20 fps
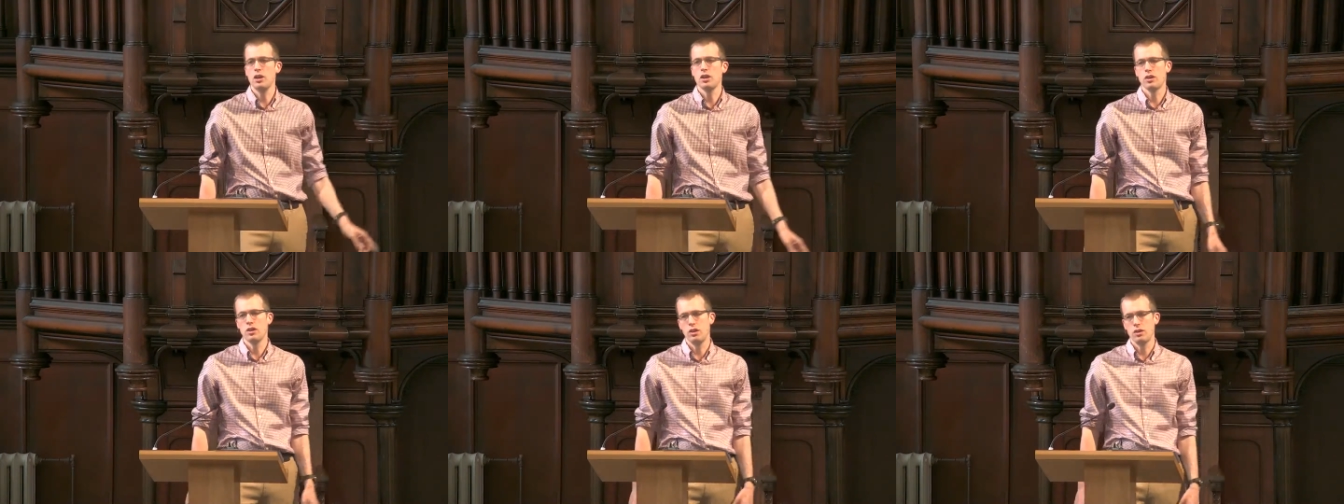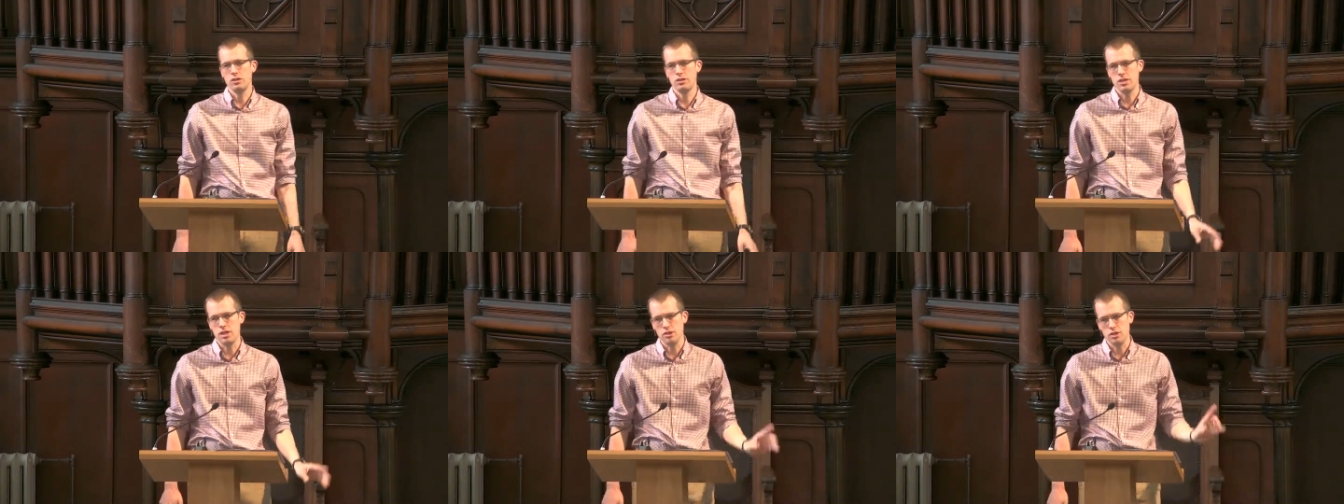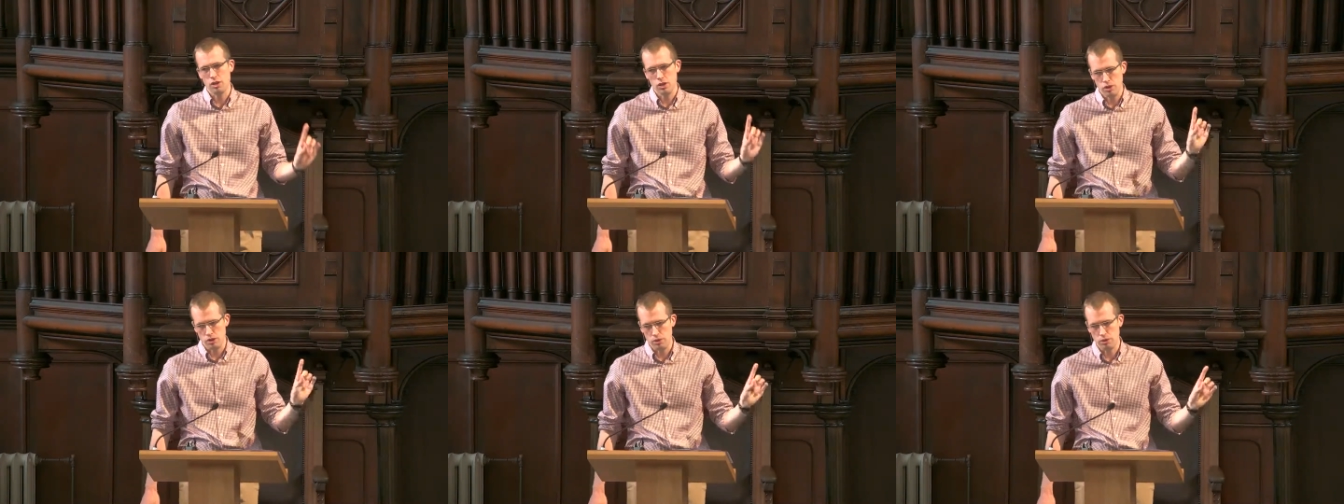God says,
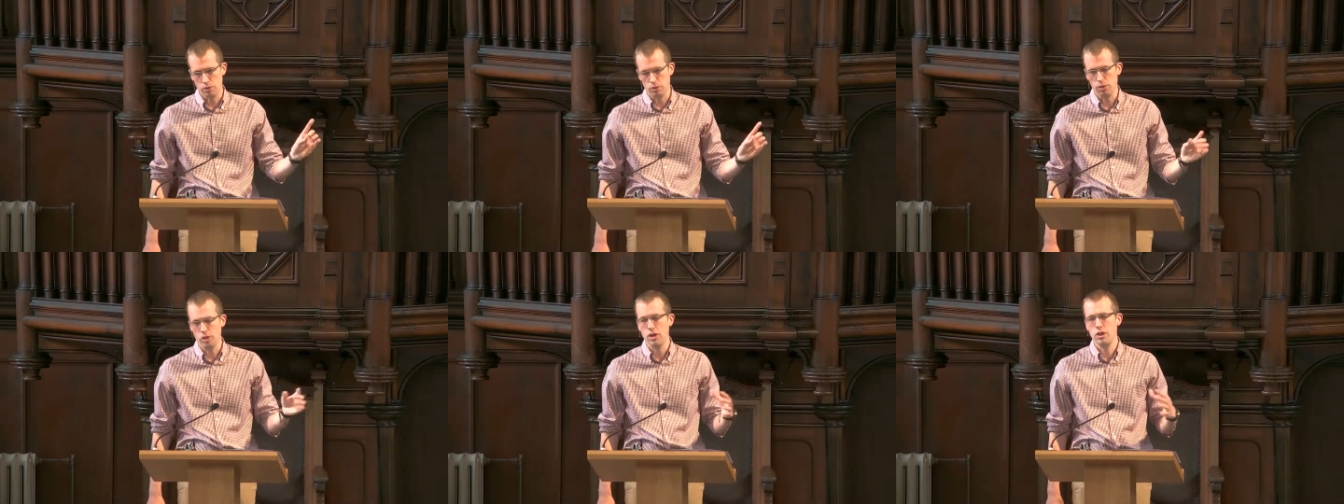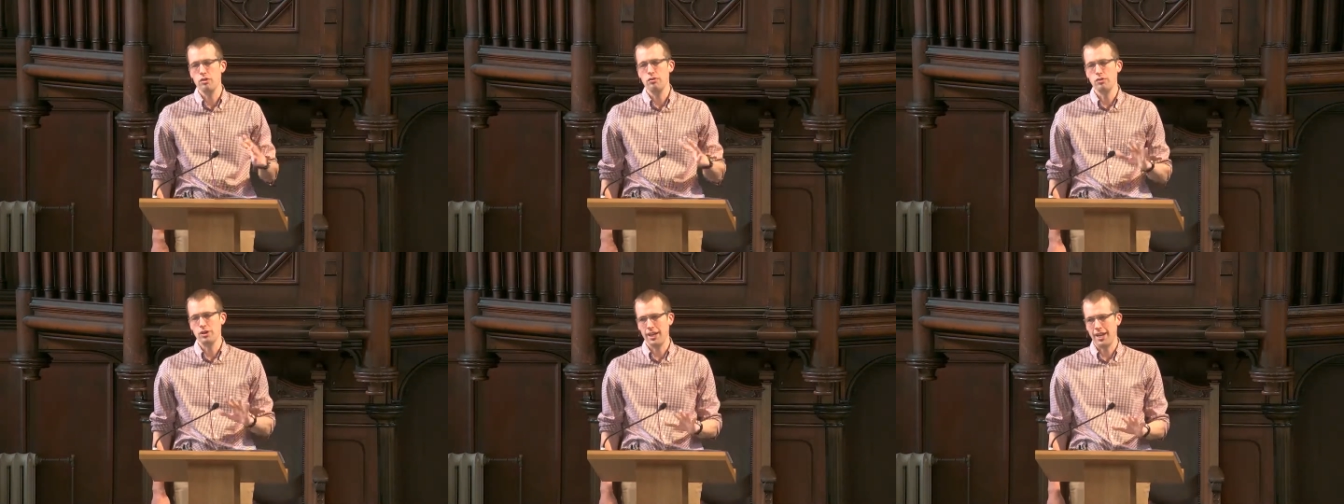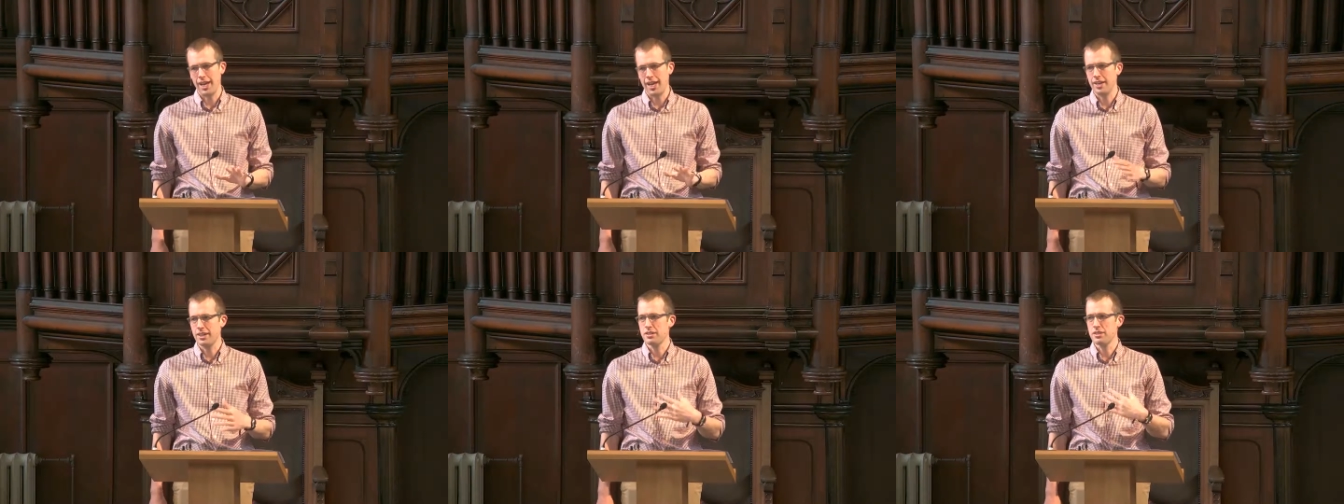no,
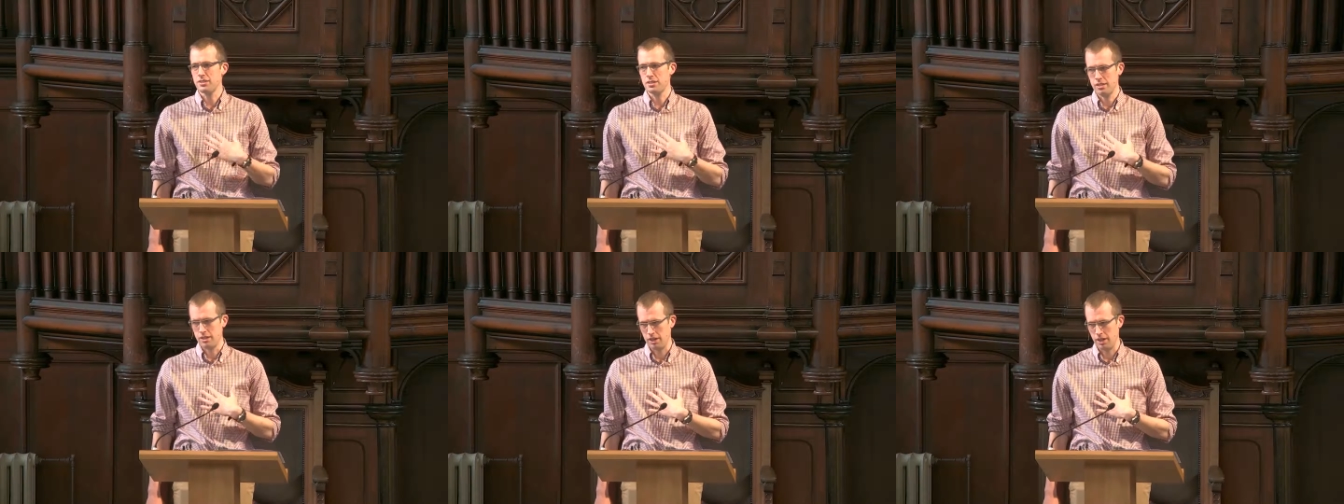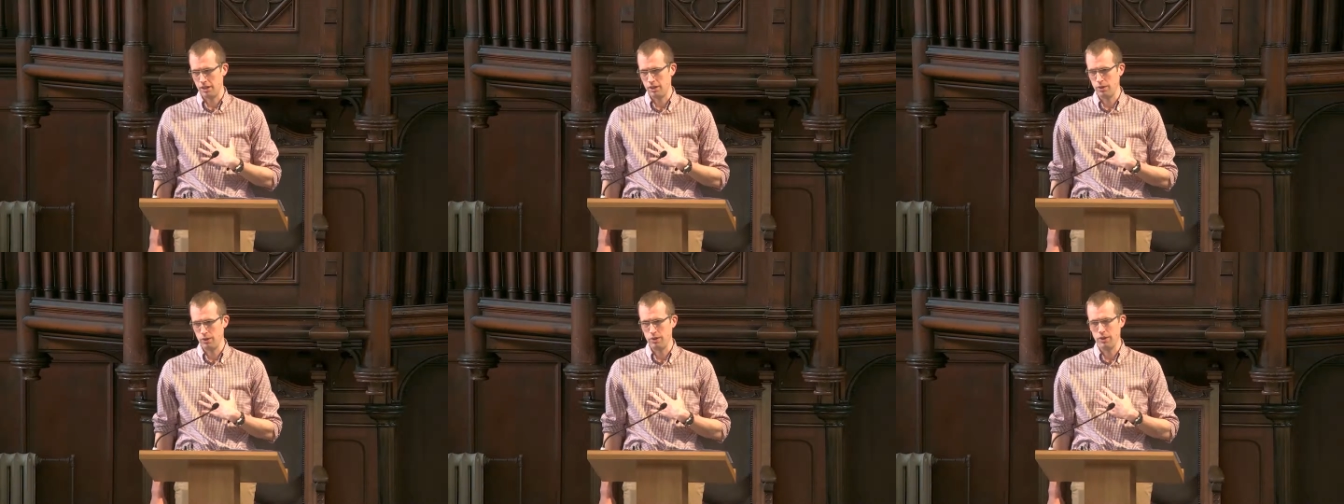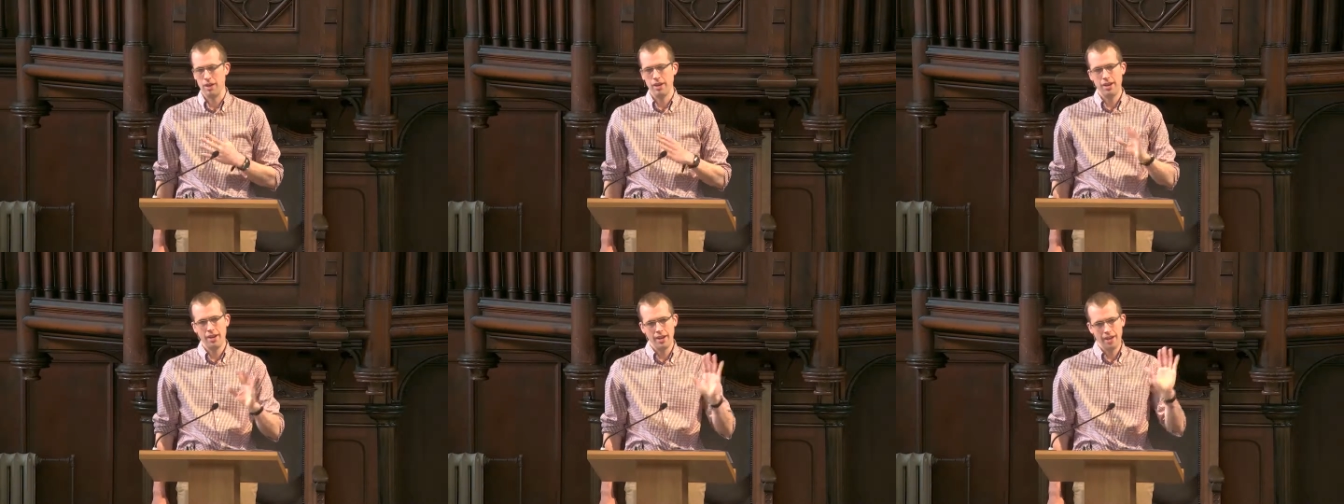relax now.
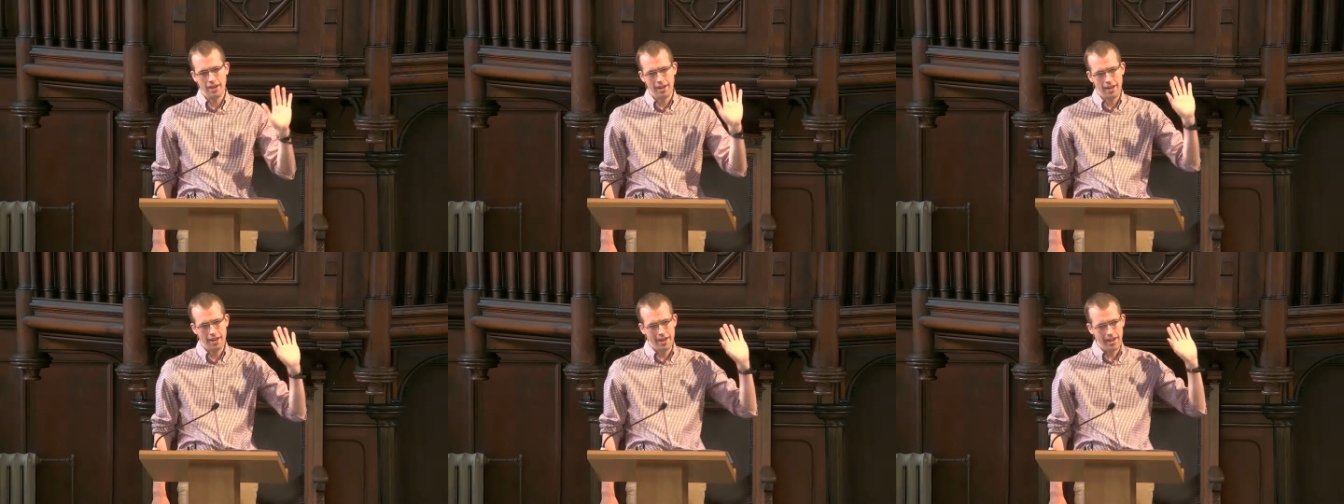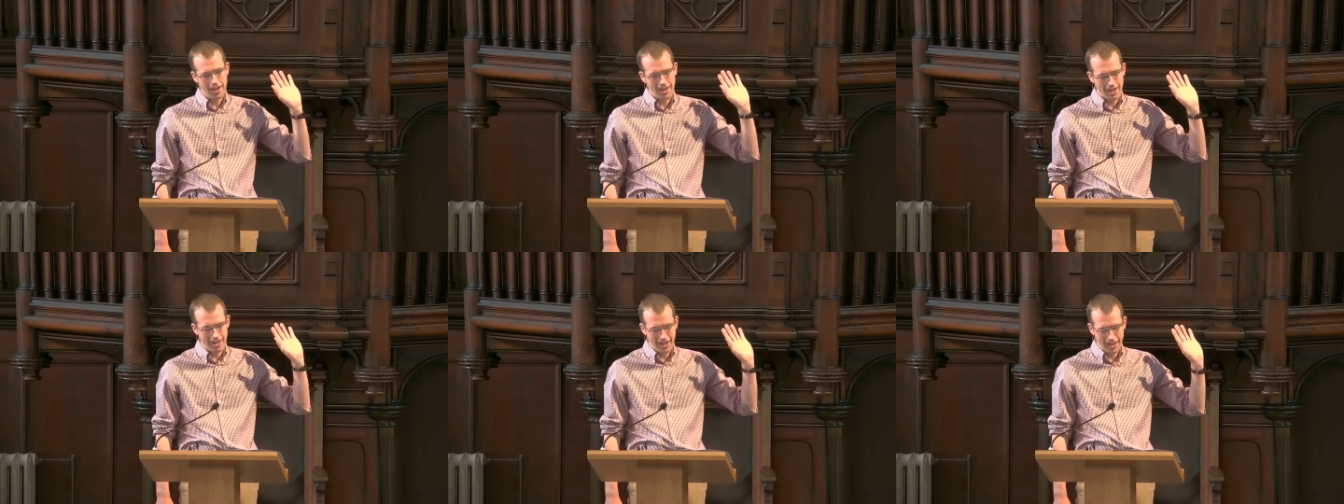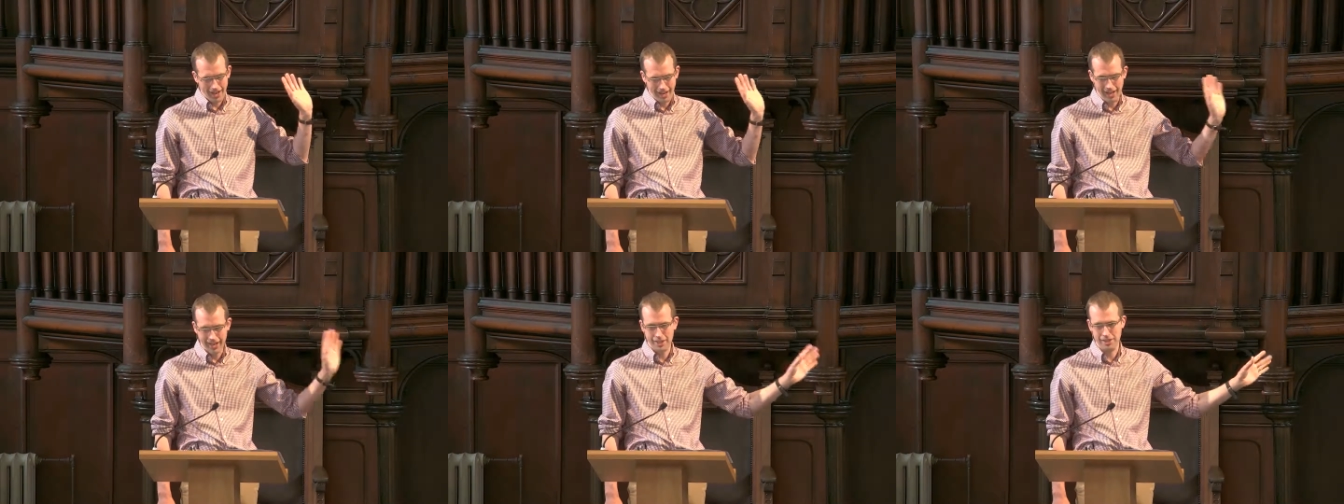
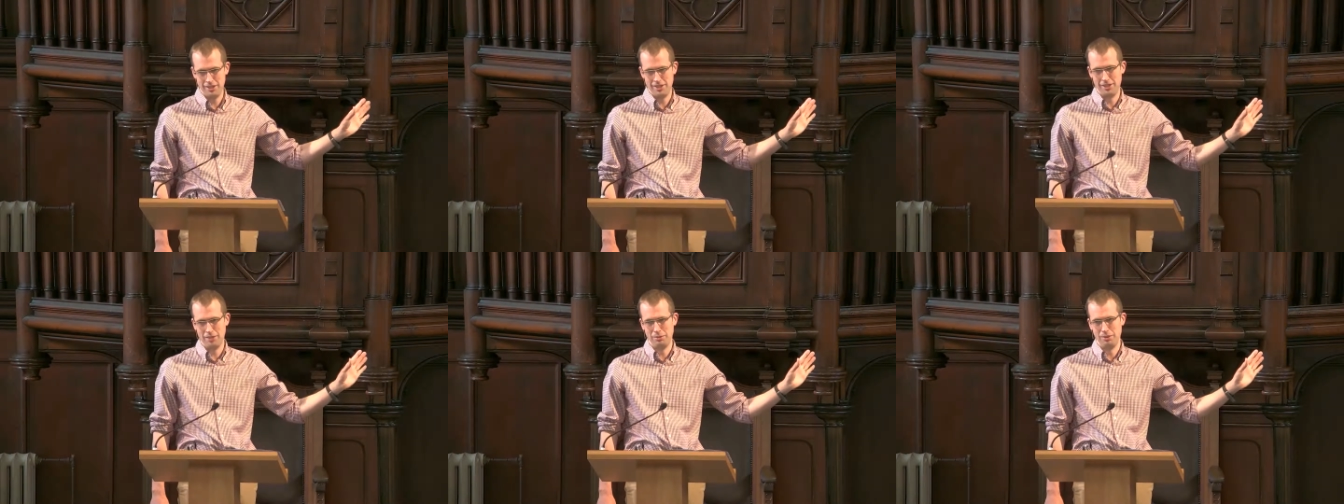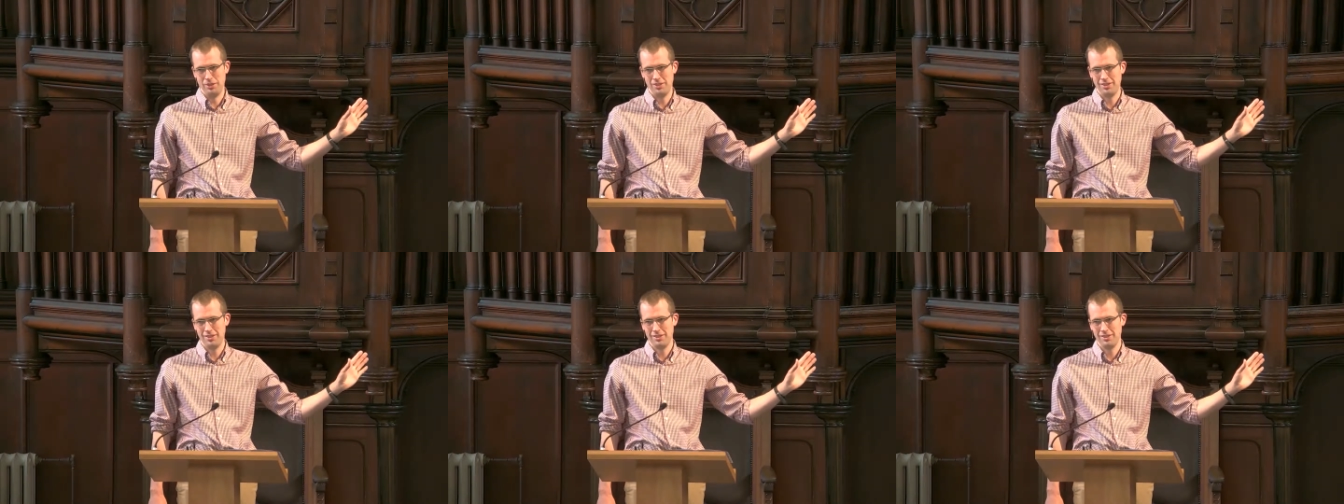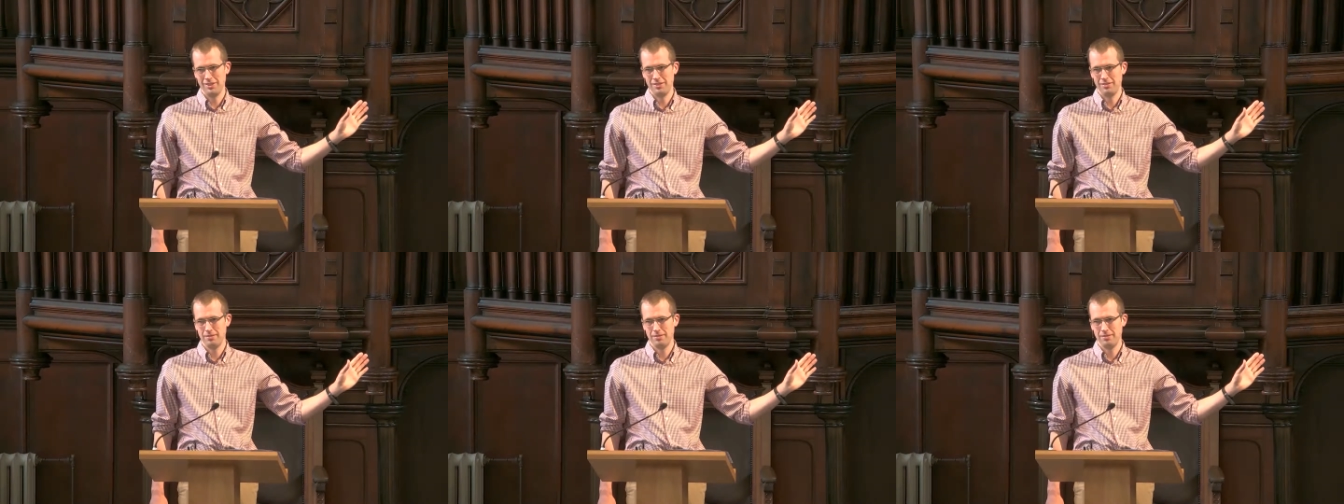I'll deal with it.